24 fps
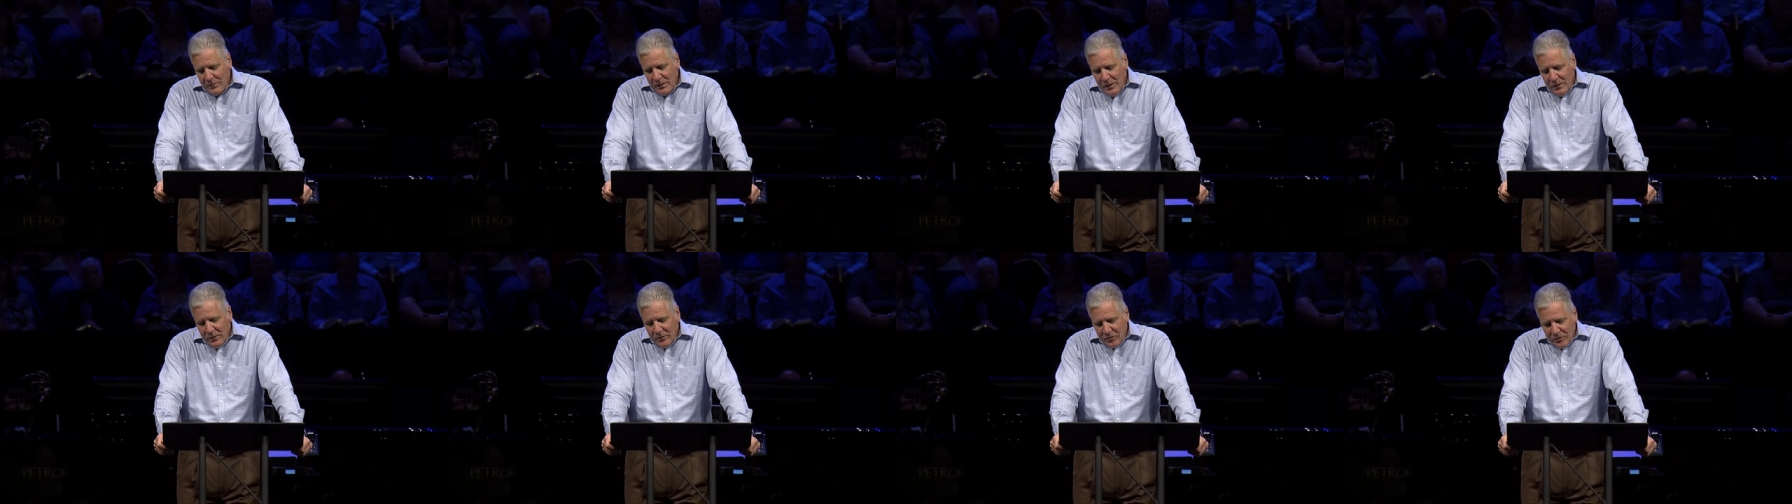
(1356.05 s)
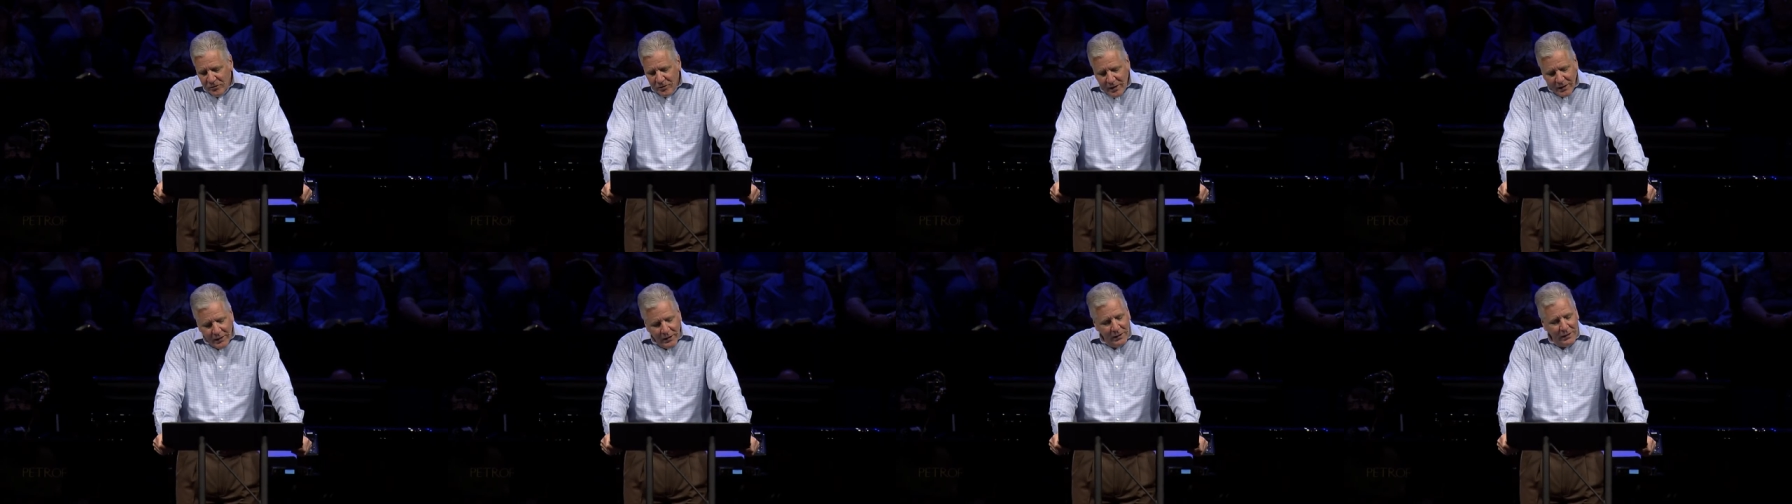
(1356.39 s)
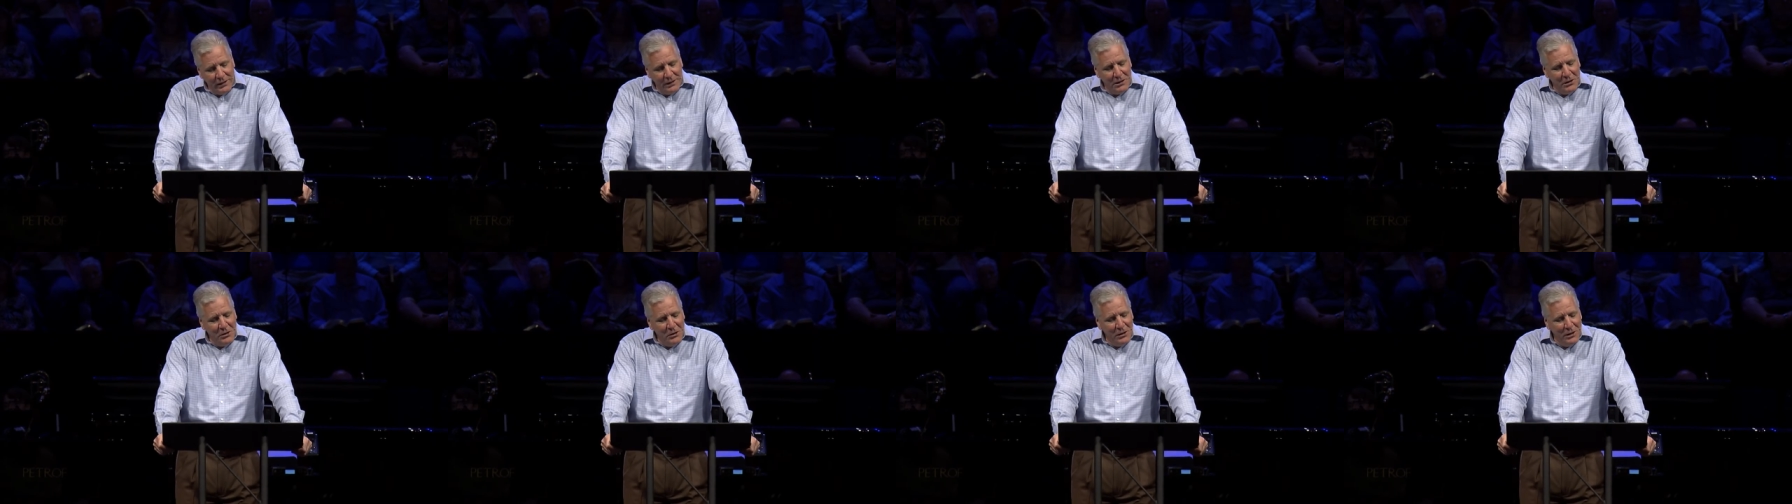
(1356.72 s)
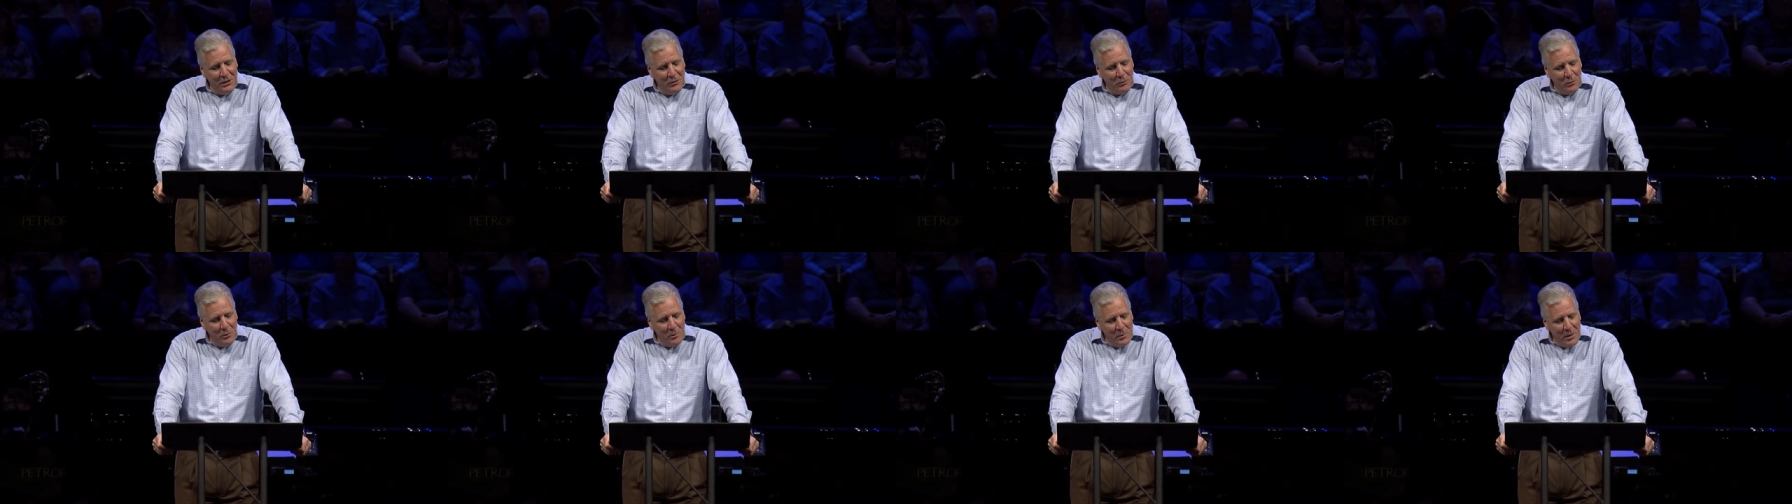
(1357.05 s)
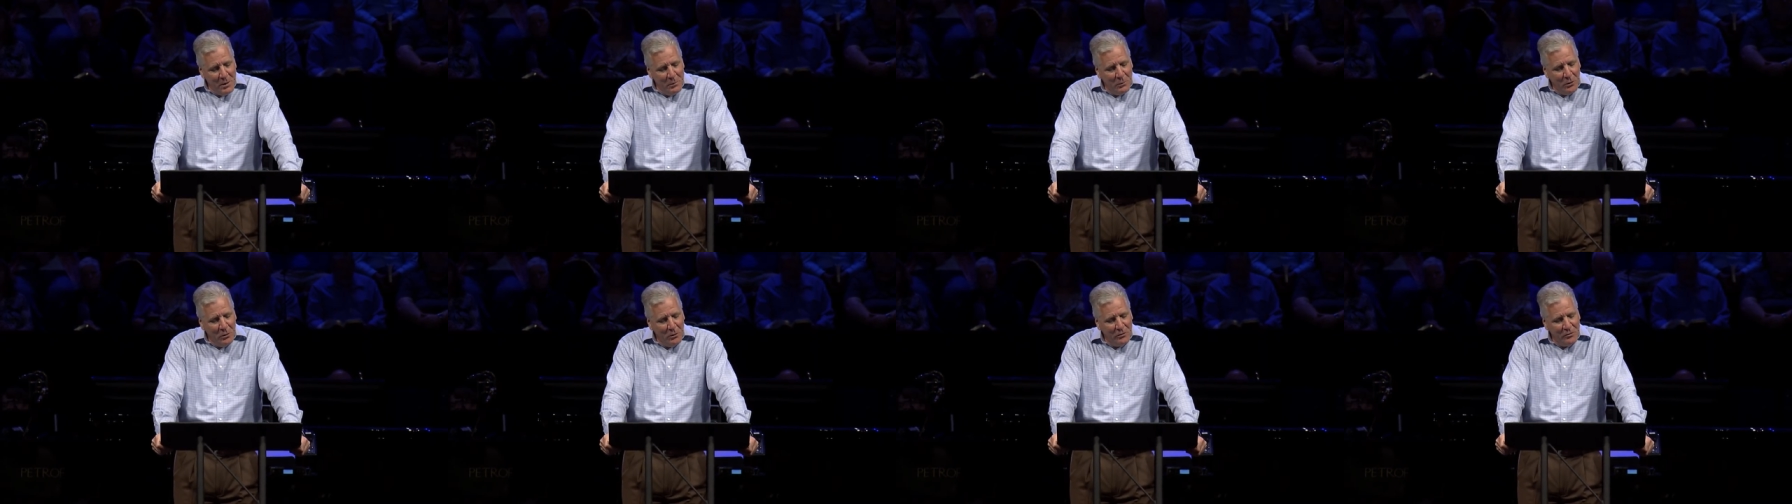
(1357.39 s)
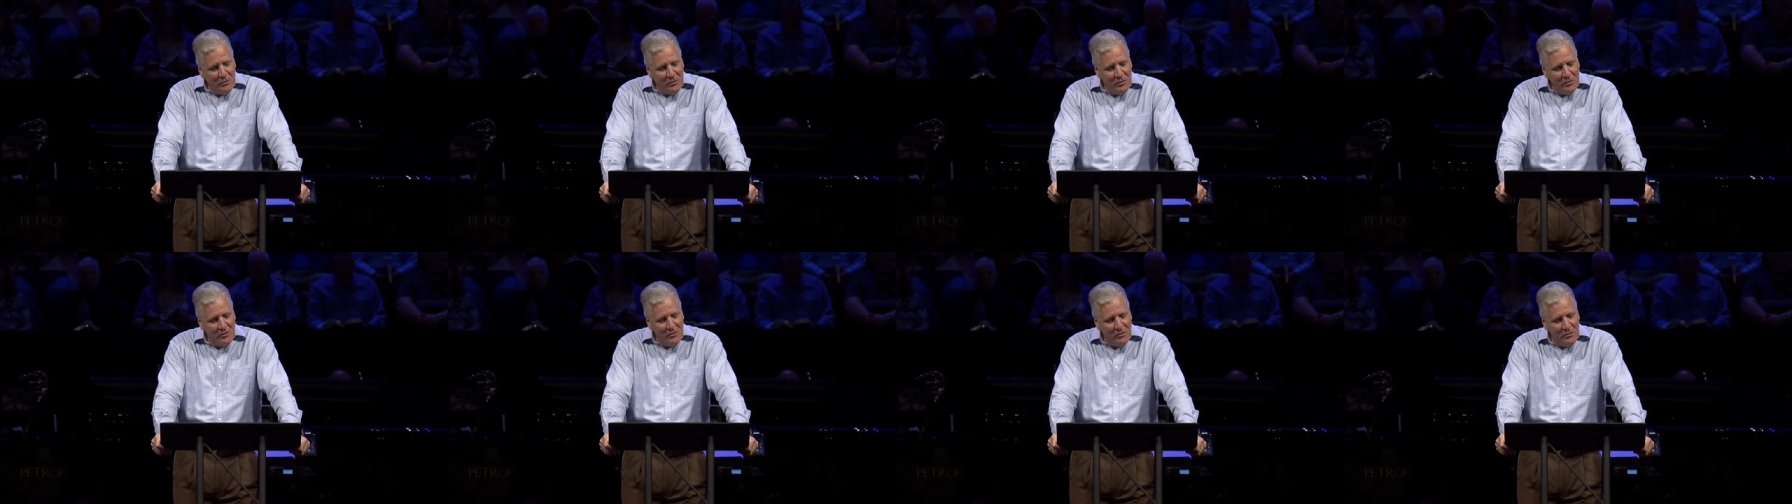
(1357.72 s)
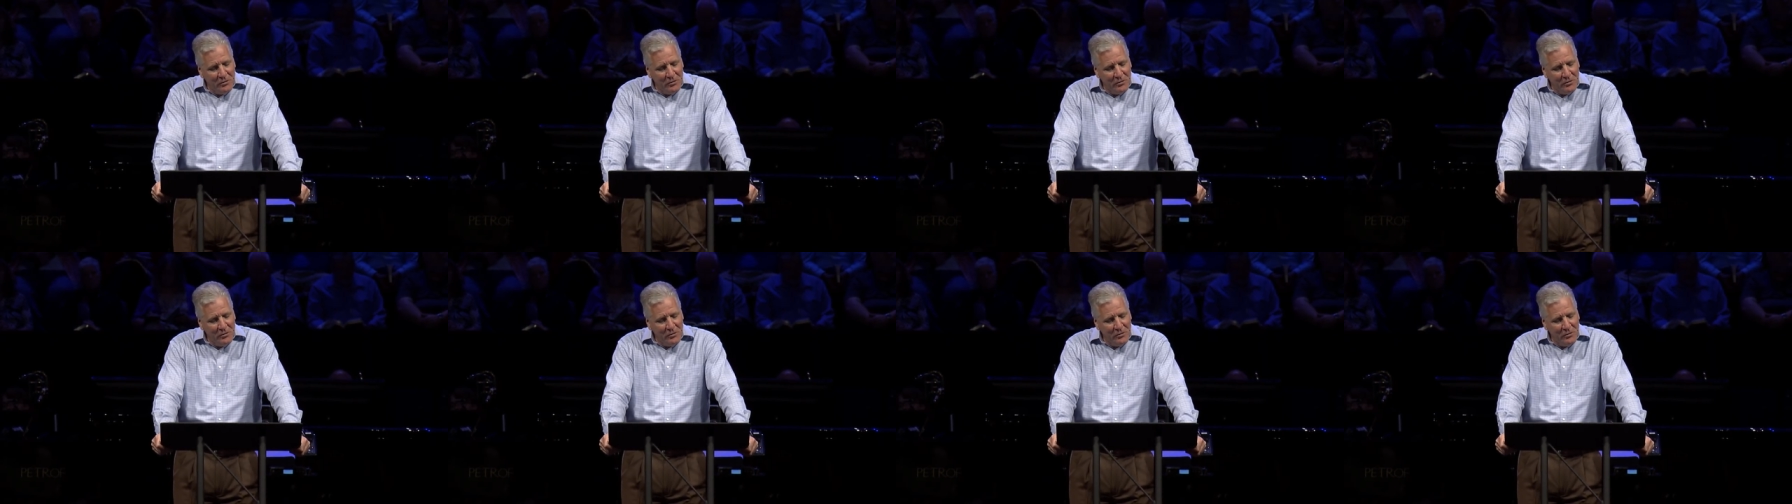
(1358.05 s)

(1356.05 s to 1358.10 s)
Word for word: Secondly, you need to remember, just